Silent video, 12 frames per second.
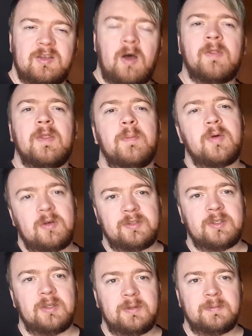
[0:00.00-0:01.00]
on the
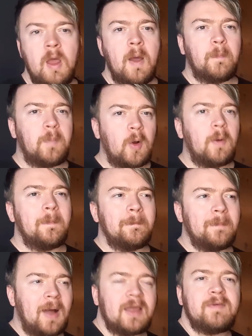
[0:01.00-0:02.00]
person. But
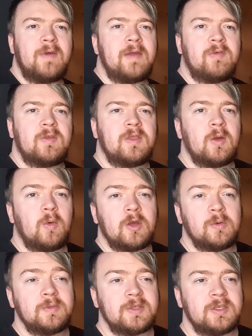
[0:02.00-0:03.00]
my favorite thing when it
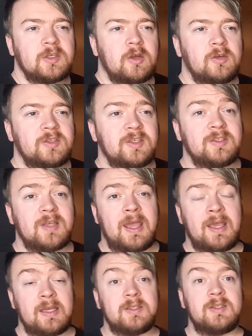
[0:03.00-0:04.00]
comes to these curses
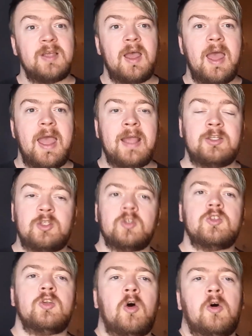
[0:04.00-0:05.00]
is it
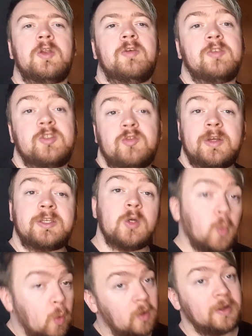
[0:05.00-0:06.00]
doesn't only restrict to
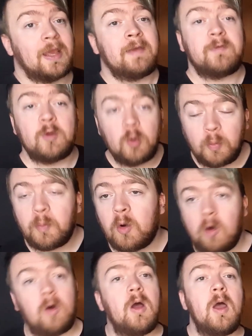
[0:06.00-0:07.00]
one. If you
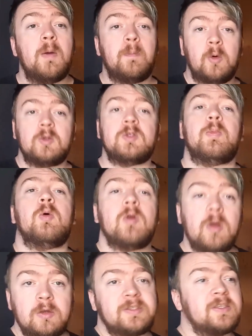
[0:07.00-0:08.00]
put multiple
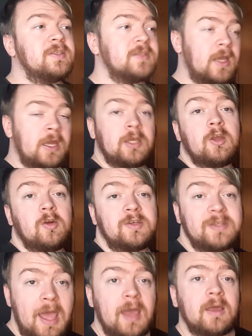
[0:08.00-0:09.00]
curses in your
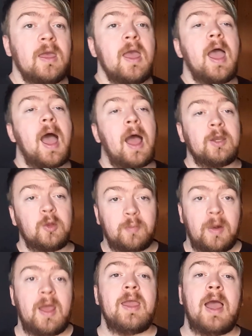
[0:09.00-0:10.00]
deck and you
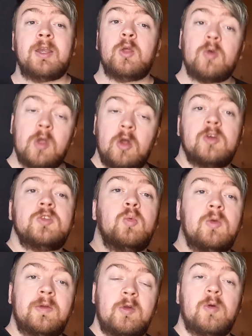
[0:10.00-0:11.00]
play and you curse one
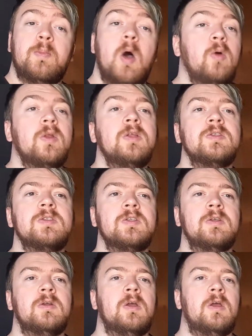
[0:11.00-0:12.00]
of your opponents,
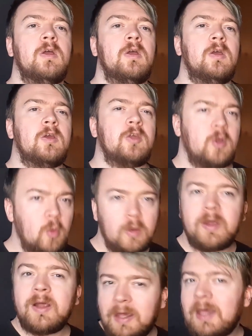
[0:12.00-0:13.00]
you can
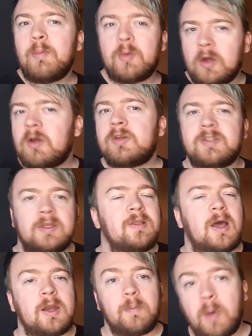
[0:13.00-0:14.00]
keep cursing that
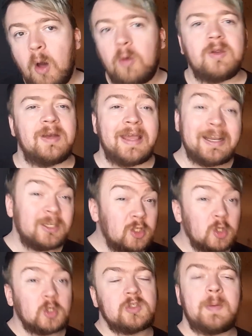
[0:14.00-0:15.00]
opponent. It
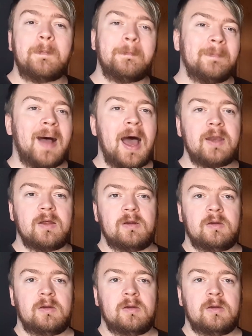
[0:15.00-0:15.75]
doesn't matter.